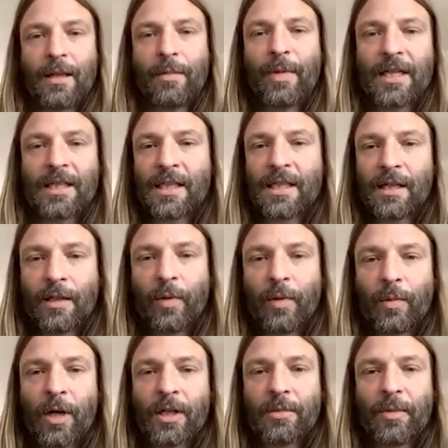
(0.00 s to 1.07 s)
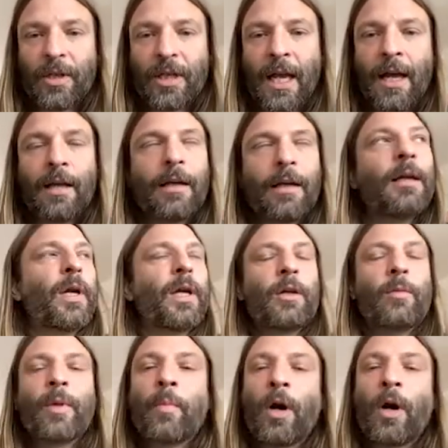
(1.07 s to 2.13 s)
the biggest thing that we possibly can, but
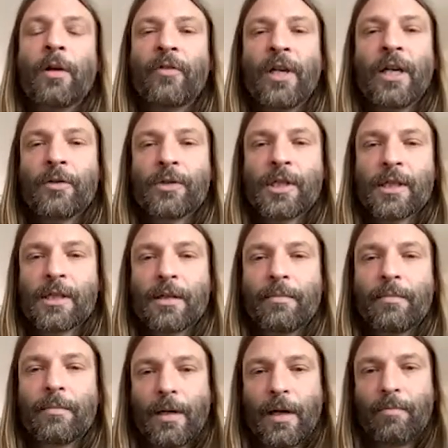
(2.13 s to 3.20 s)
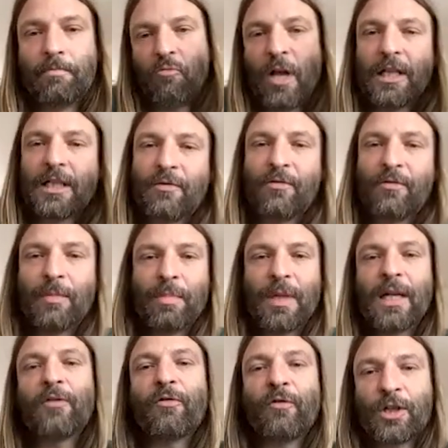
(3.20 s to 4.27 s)
it'll be part of an ecosystem, a relatively
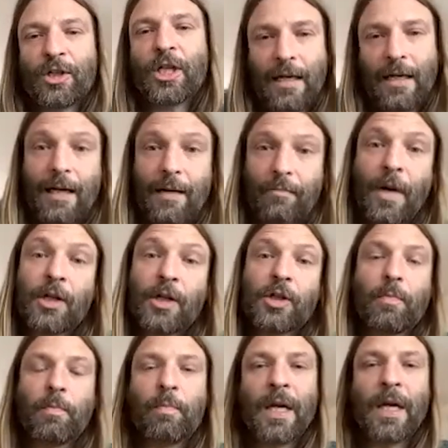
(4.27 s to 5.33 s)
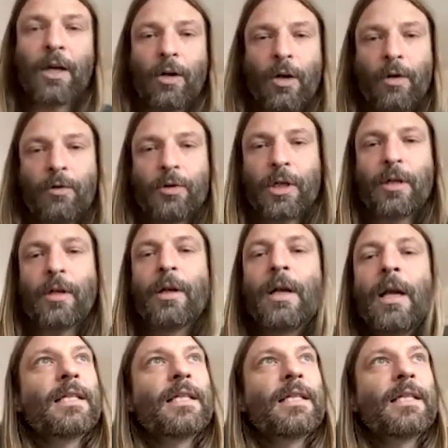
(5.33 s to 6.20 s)
big fish in a much bigger ocean.